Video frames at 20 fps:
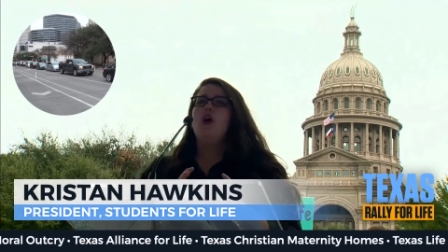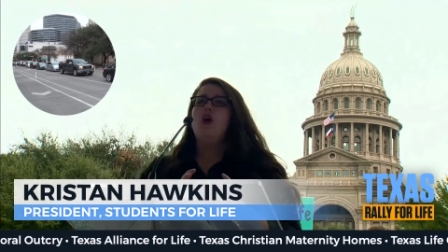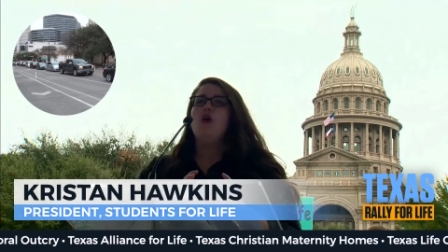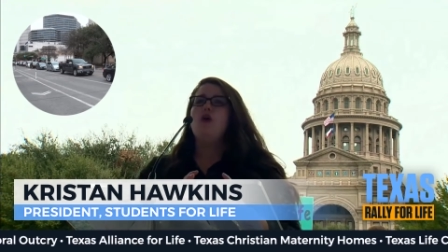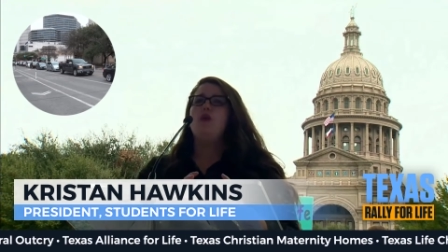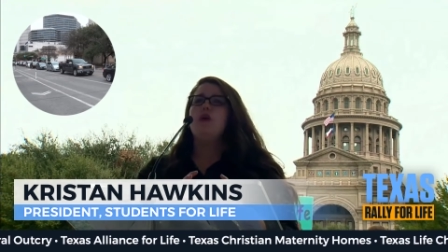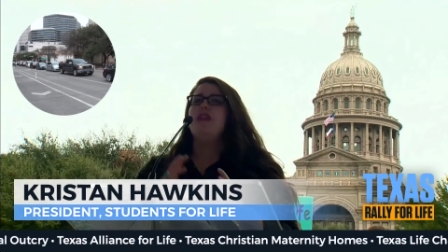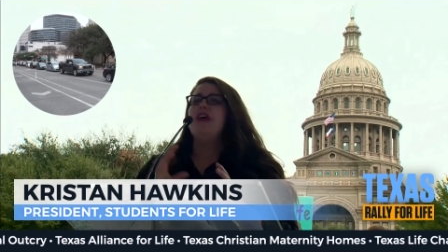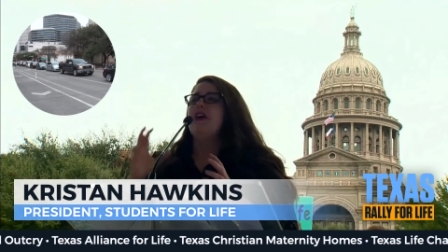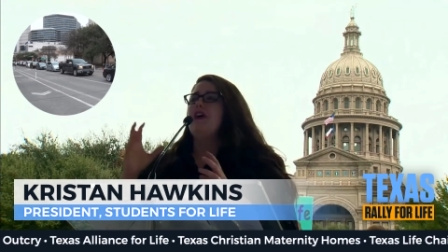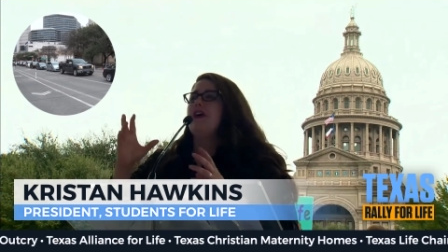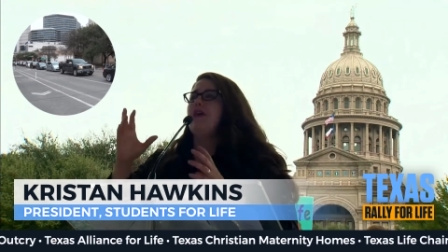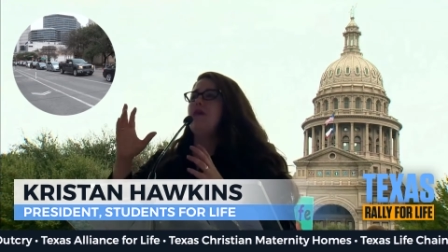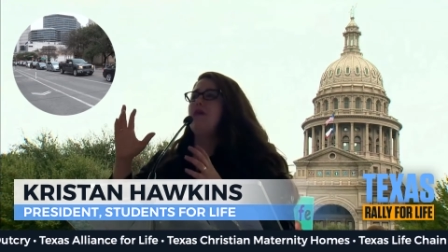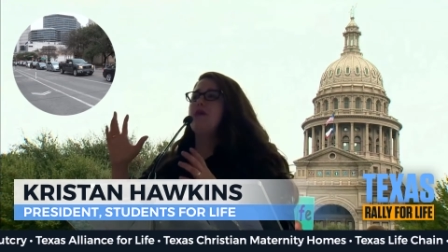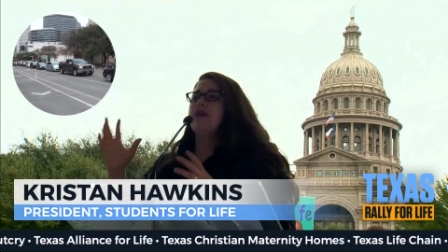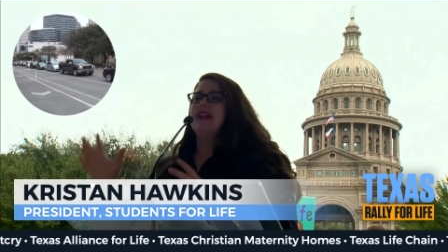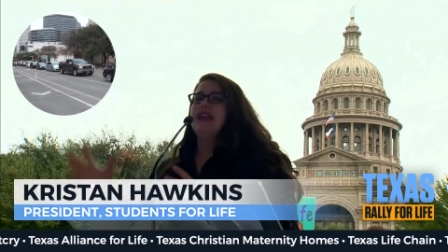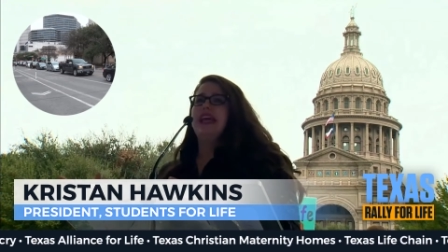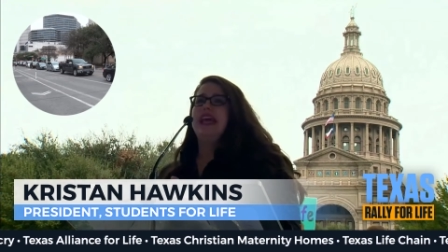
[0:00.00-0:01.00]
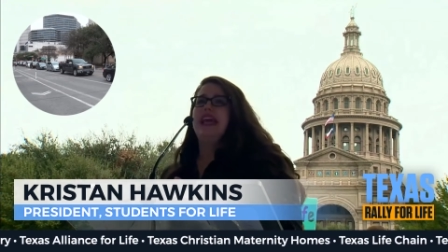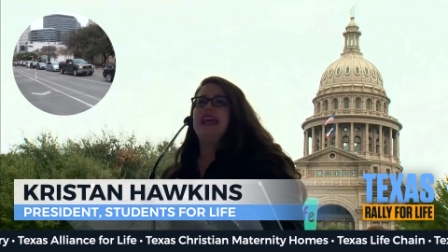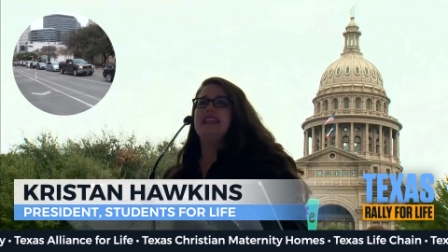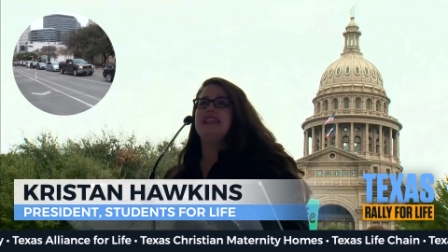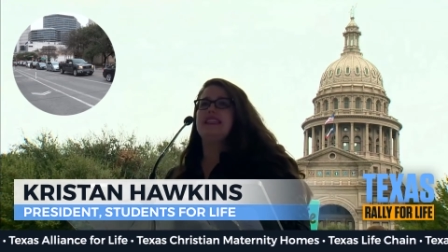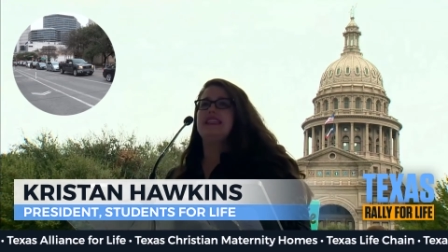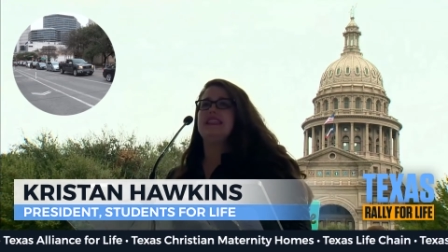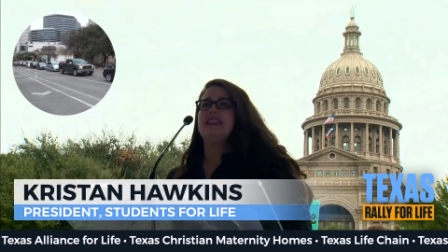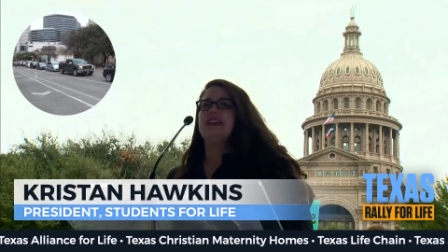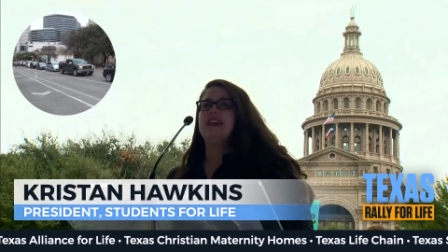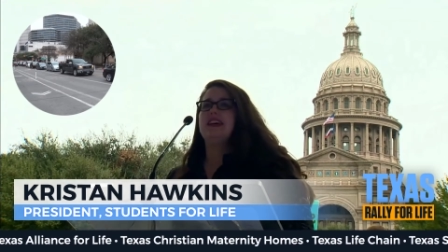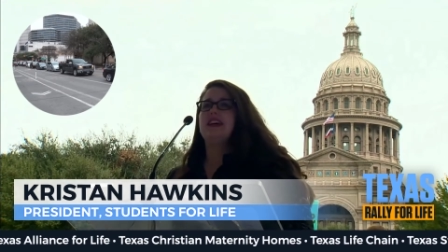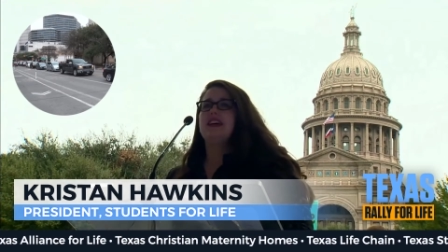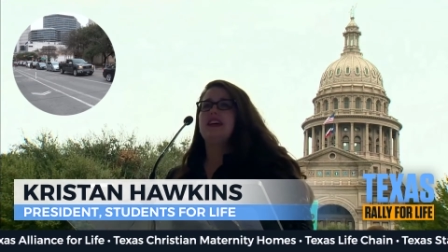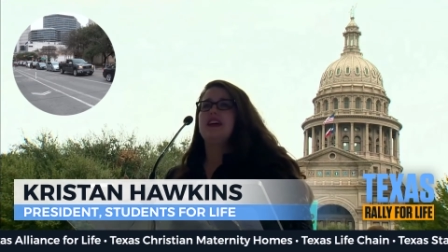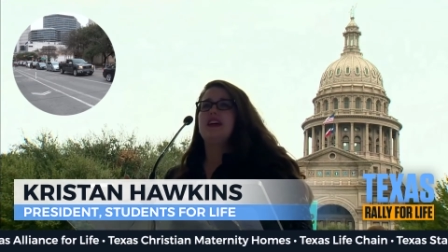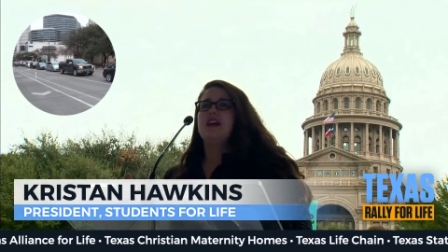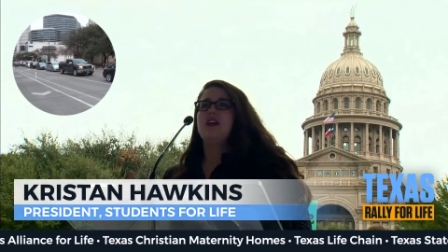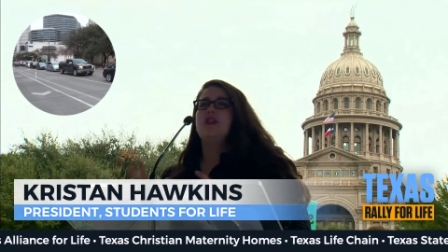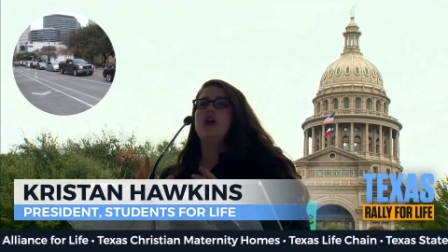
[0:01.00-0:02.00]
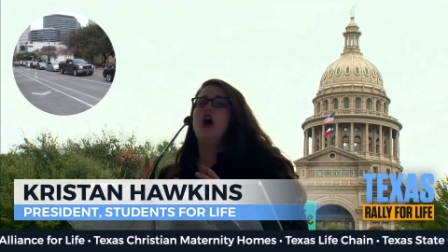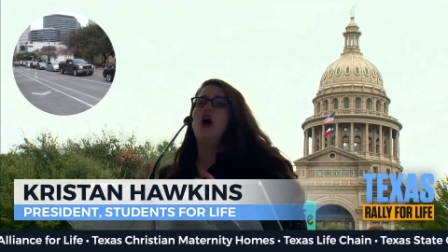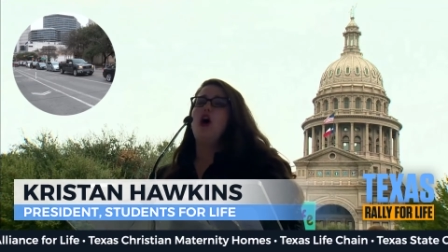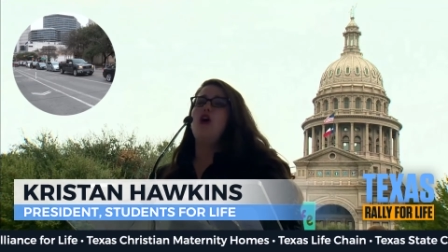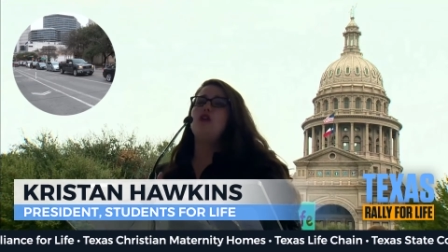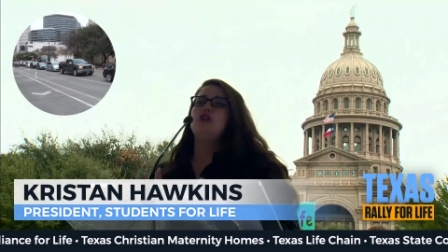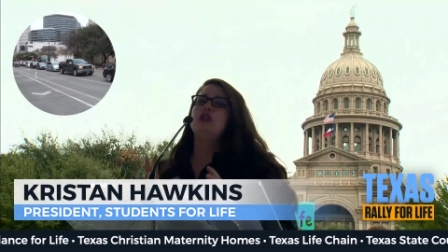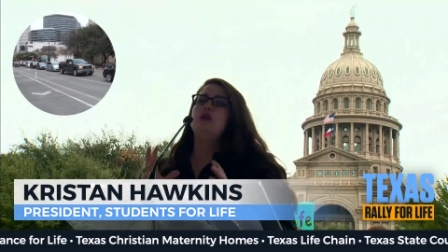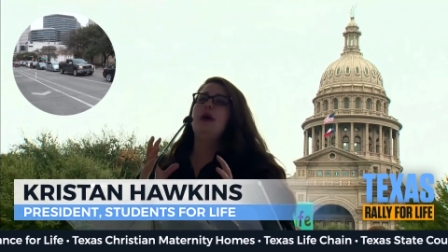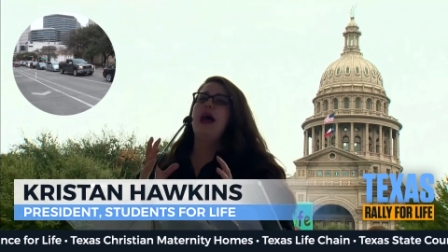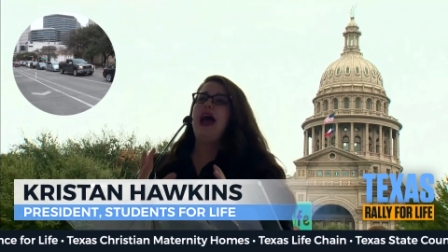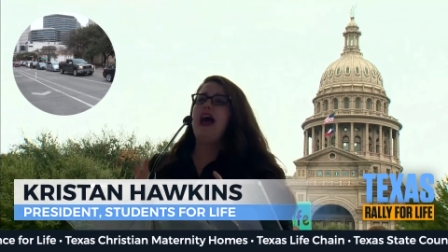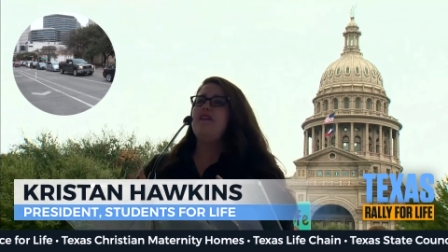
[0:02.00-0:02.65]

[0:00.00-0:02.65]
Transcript: when they are released, those who